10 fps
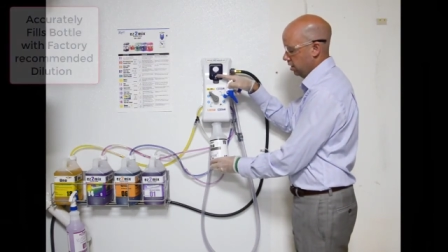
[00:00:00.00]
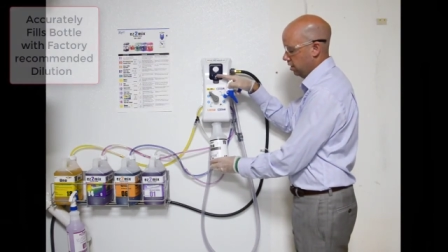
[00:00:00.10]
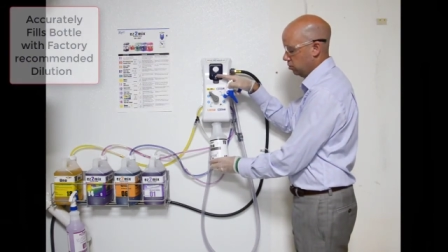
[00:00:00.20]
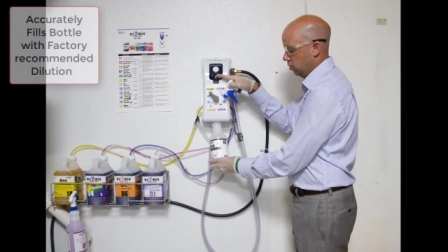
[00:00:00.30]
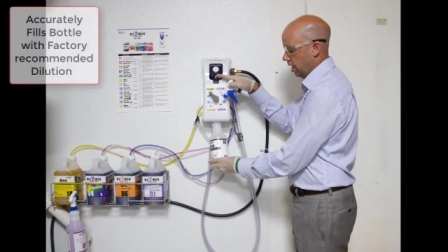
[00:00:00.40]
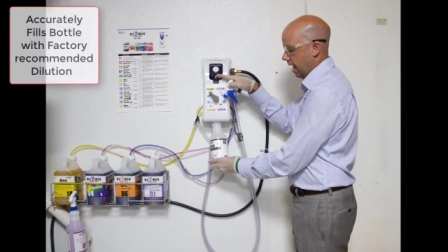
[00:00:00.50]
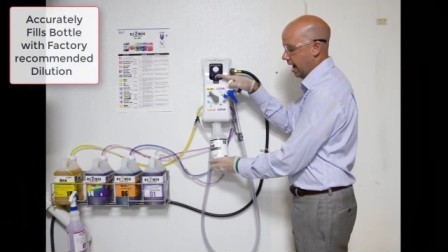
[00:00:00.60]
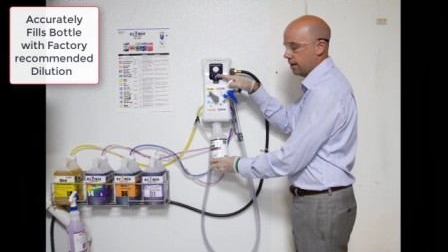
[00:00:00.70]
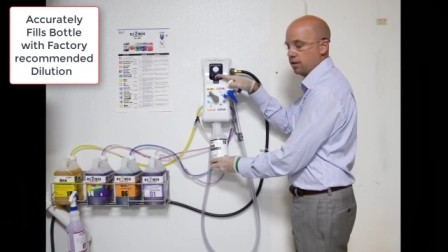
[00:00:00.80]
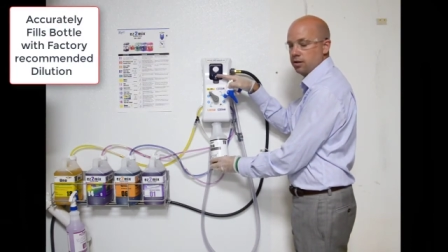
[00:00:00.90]
This will
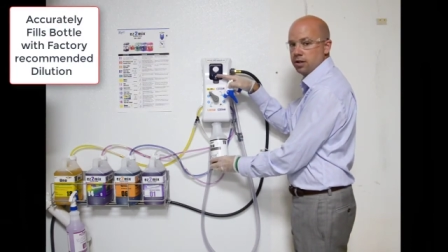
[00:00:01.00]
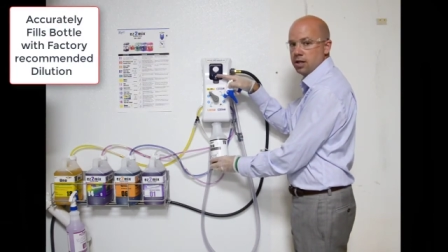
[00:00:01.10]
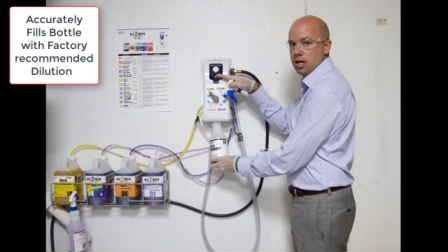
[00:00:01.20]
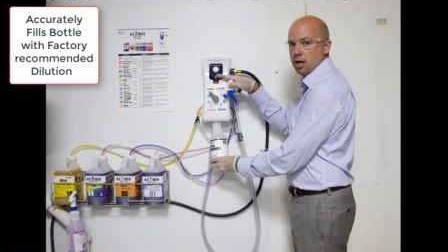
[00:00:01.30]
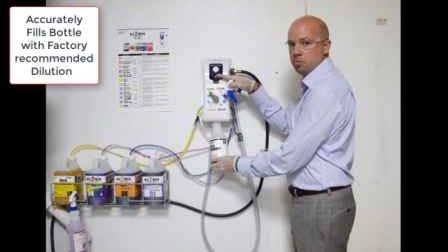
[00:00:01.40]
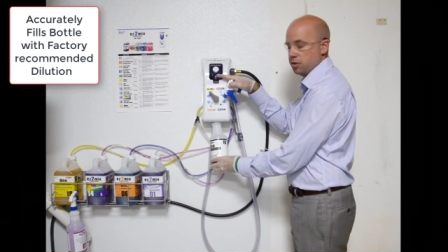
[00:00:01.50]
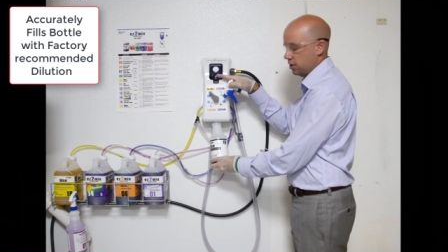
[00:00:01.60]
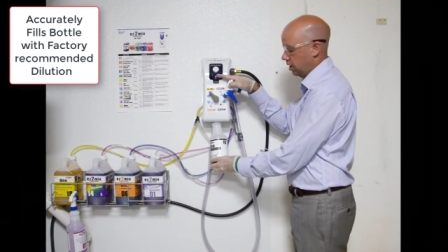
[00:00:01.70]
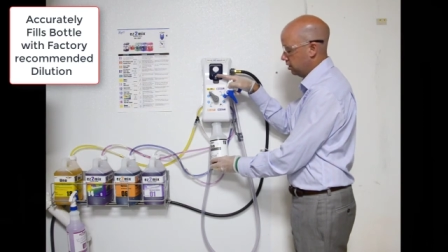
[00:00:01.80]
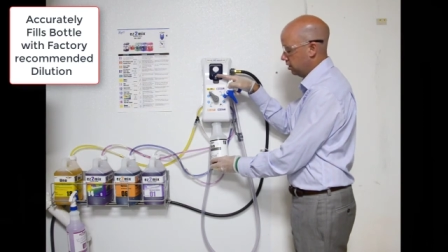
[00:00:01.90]
accurately and
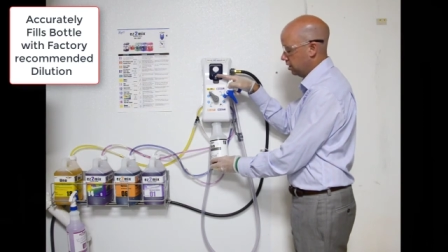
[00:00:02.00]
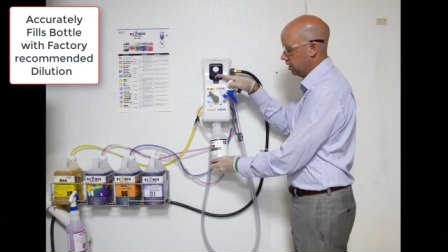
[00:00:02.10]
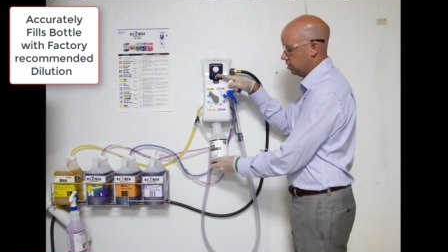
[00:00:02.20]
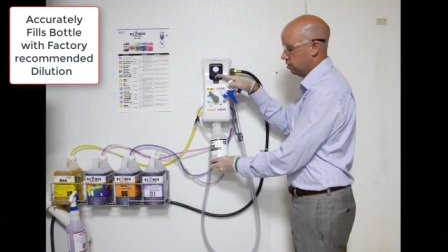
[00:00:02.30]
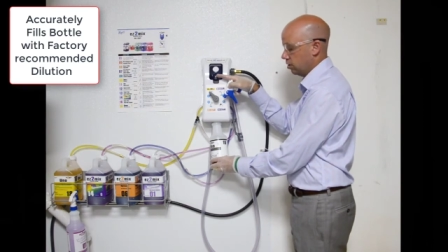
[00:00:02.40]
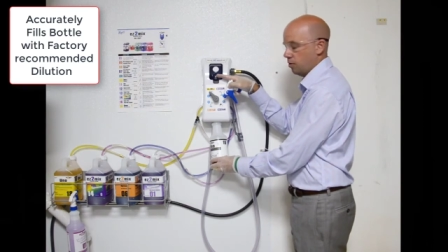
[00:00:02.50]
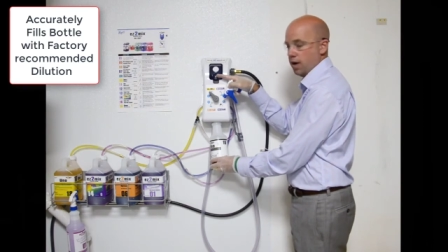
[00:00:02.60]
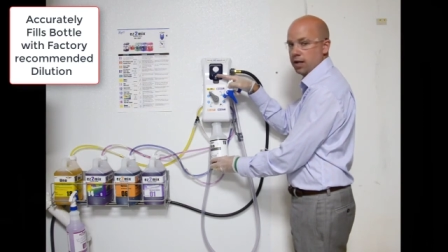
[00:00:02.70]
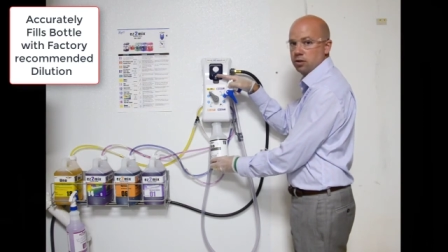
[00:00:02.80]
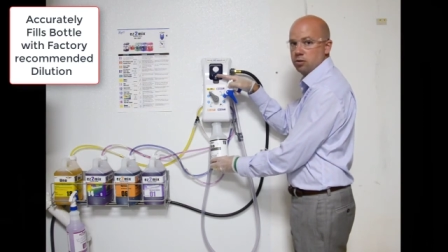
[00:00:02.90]
precisely get you the
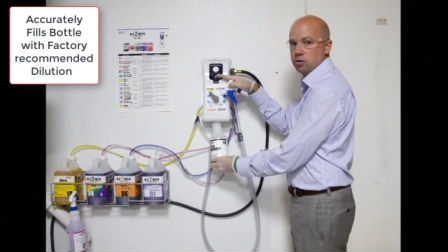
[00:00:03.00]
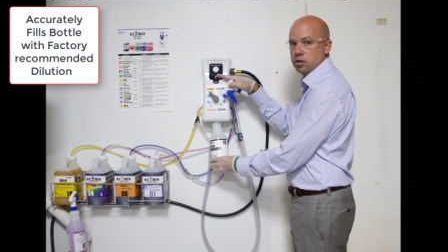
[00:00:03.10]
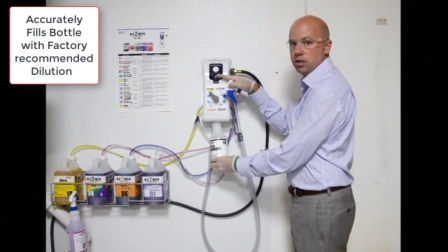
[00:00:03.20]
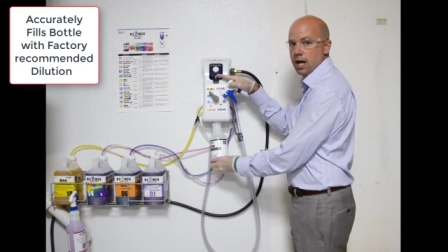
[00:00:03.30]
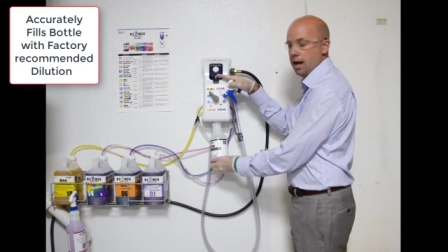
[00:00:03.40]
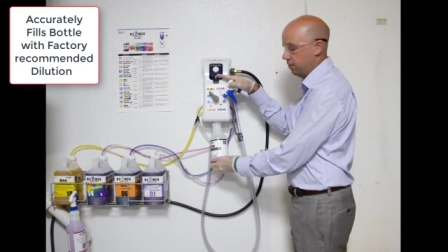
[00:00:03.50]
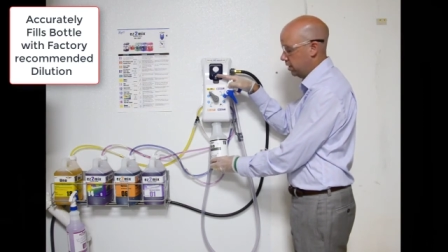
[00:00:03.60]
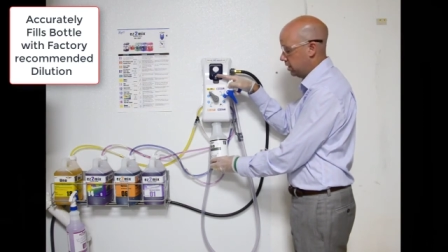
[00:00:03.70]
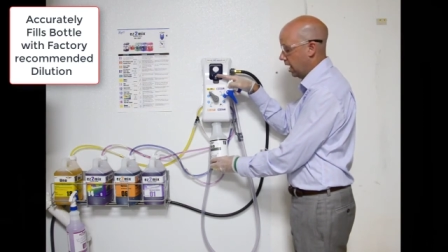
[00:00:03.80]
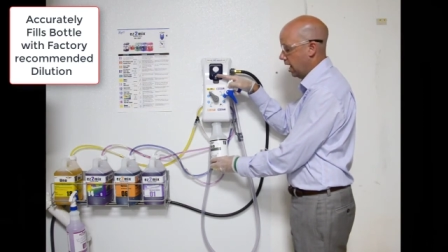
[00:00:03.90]
correct dilution
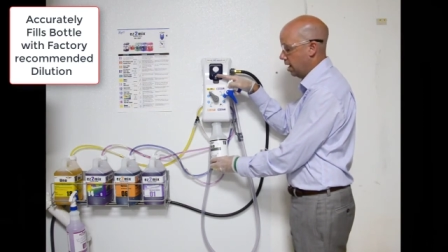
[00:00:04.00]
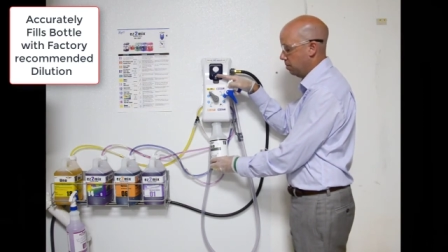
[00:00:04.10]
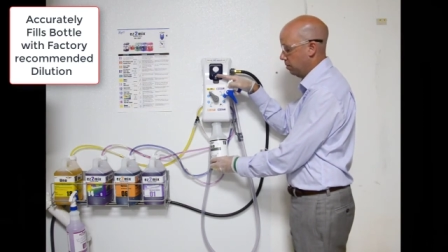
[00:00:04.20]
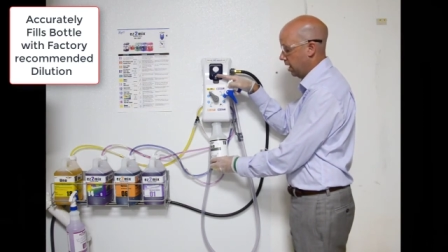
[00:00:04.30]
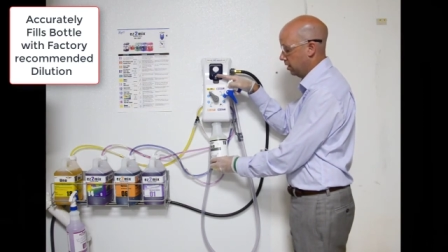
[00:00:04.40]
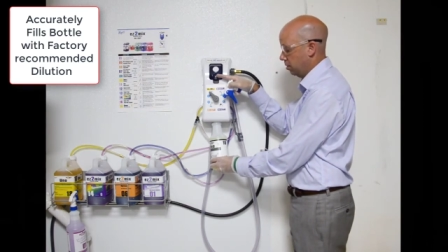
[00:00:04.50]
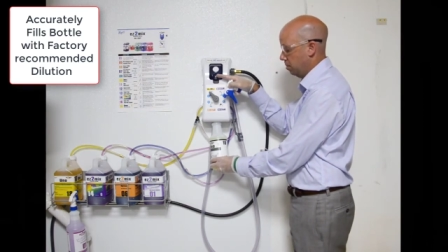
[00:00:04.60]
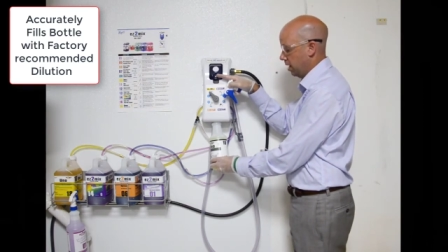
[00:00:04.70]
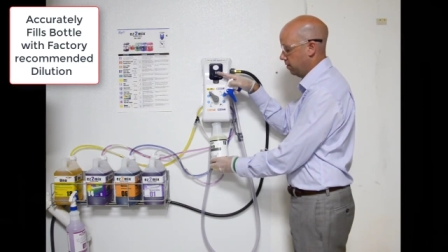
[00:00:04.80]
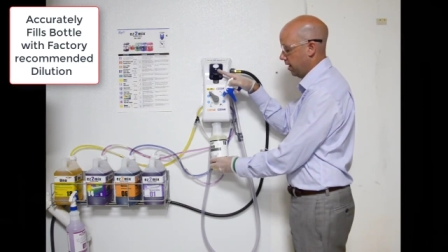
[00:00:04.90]
every time at the
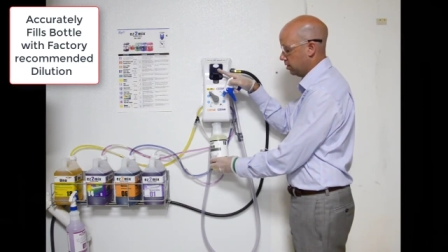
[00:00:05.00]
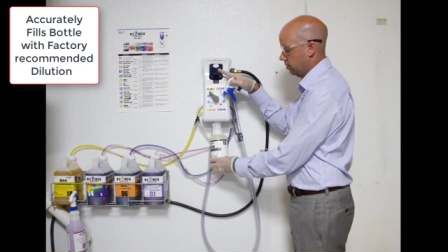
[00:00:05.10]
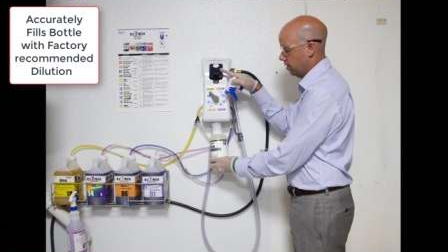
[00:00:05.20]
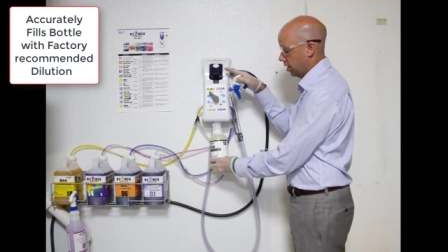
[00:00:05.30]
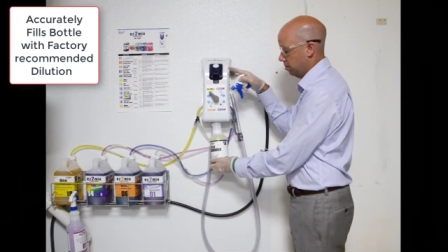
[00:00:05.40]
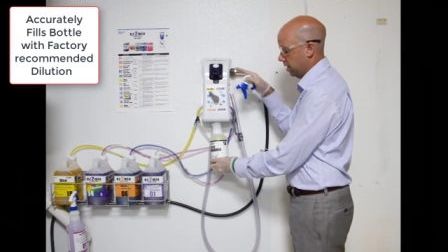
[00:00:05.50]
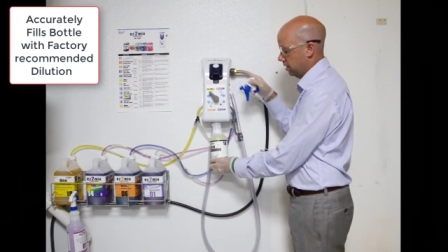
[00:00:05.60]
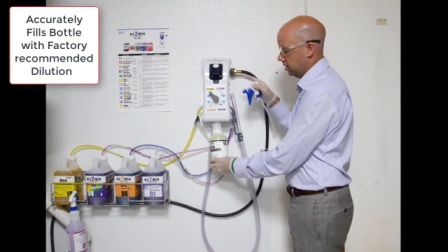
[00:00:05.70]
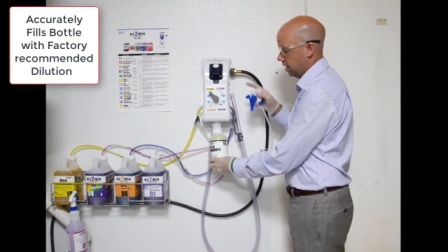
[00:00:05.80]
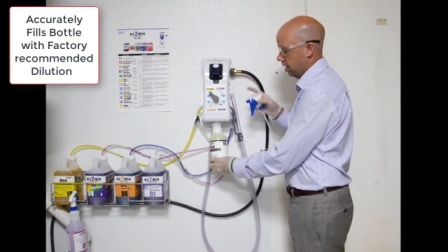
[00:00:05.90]
manufacturer
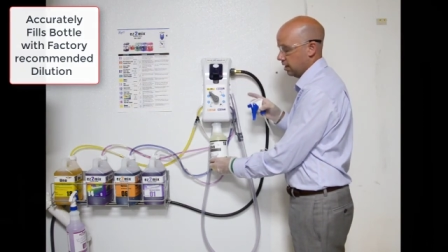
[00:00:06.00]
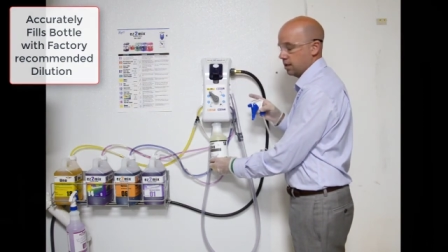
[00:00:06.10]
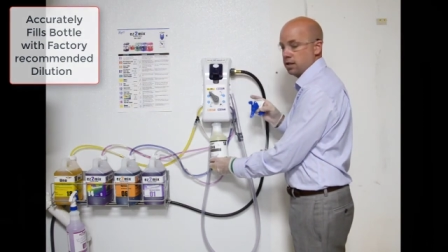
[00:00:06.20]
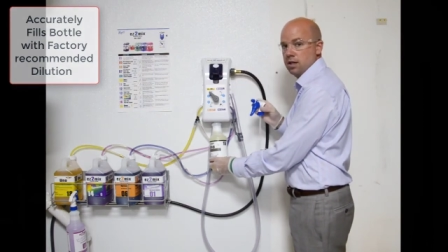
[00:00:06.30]
recommended setting.